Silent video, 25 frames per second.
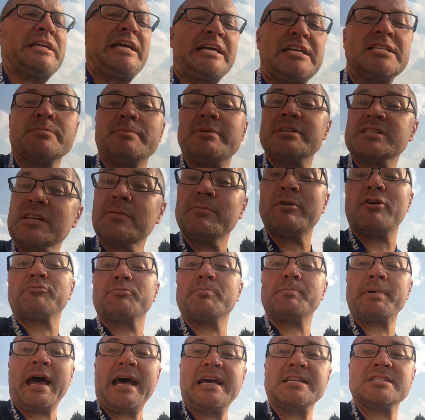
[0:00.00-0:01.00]
next to me. Some of
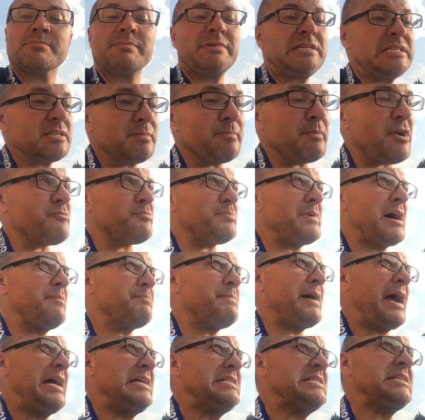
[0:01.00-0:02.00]
them passing me, some of them I'm
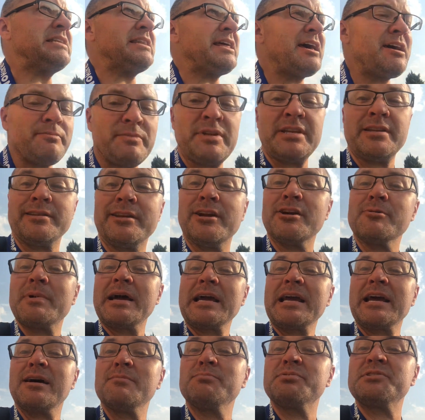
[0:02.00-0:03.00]
passing them, and they're my
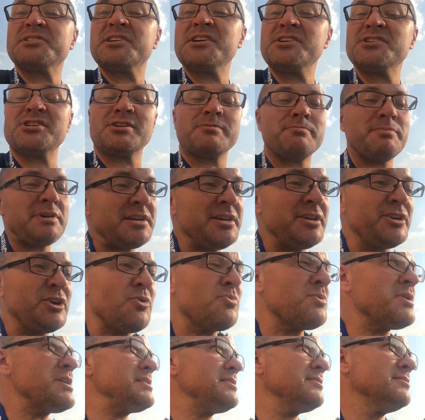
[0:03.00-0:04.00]
competition. But you know
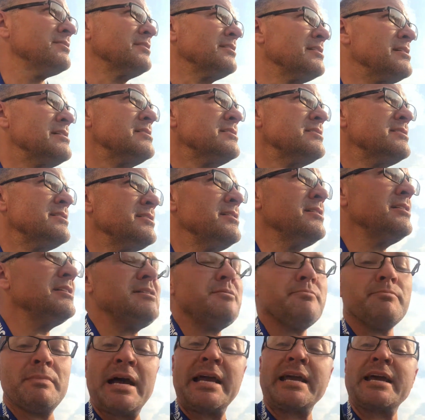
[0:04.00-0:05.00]
what?
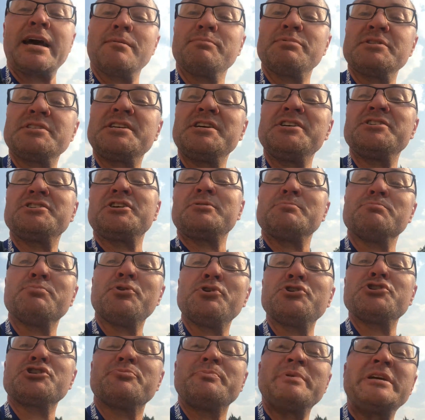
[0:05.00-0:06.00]
My competition
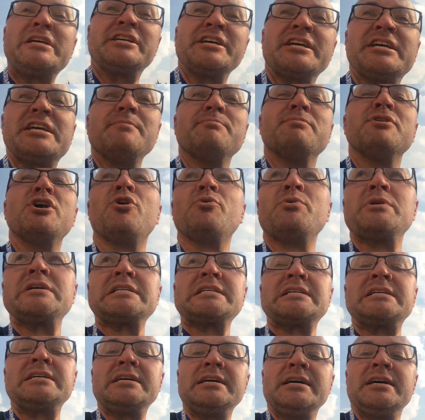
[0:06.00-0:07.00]
pushed me to keep going.
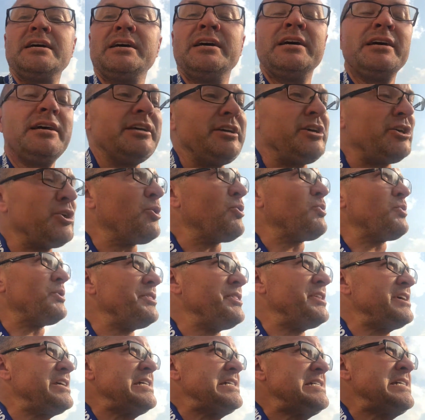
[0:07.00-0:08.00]
You know,
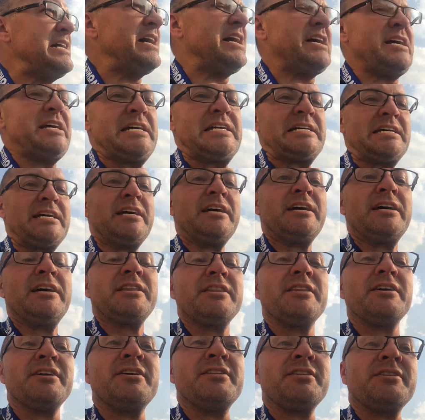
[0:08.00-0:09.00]
when the
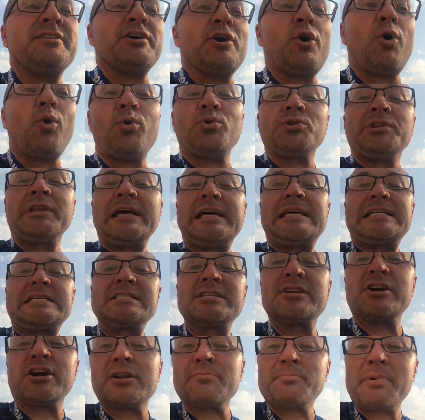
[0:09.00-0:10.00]
old lady
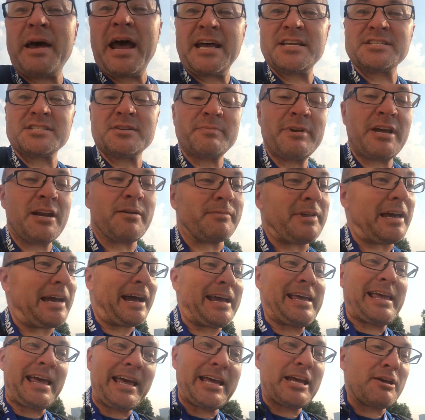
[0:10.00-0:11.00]
started passing me, and I'm
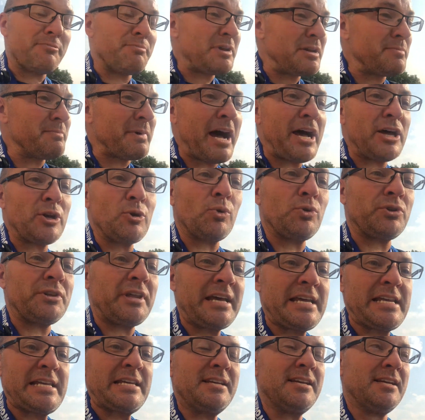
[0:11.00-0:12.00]
I can't get beat by an old
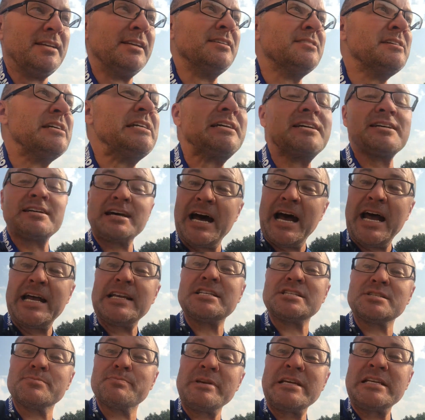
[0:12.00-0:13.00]
lady. I had
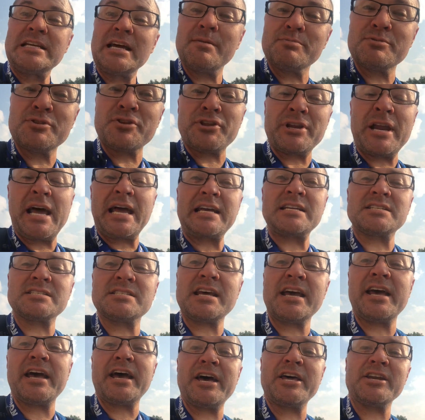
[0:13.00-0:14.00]
to speed up so that I could
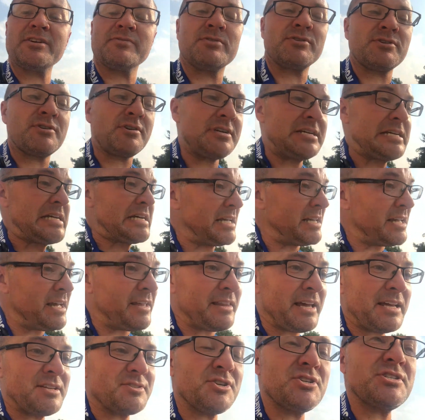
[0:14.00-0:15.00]
stay ahead of her.
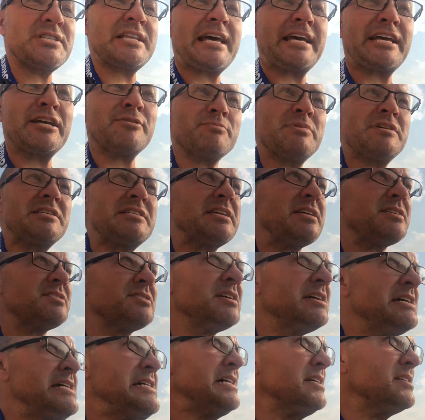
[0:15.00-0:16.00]
And that's just like in business.
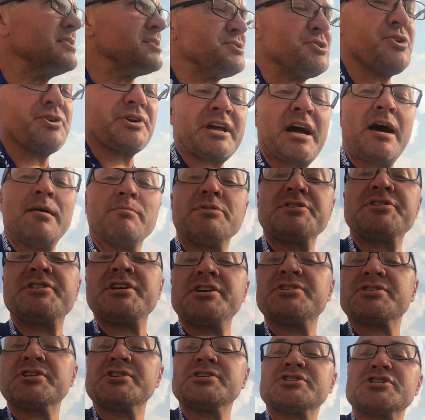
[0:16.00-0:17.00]
Does your
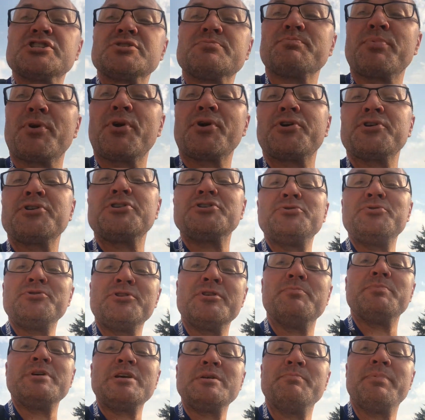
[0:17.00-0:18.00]
competition spur you
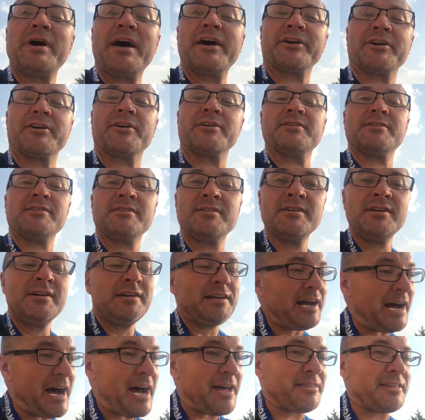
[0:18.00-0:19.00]
to be better?
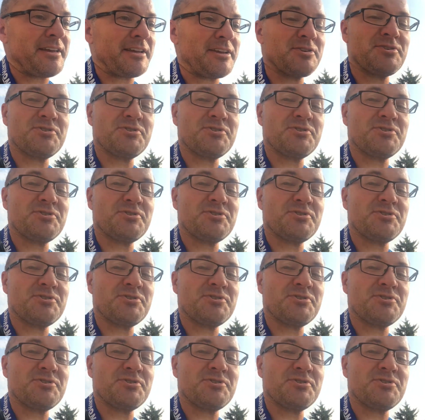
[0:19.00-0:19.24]
I think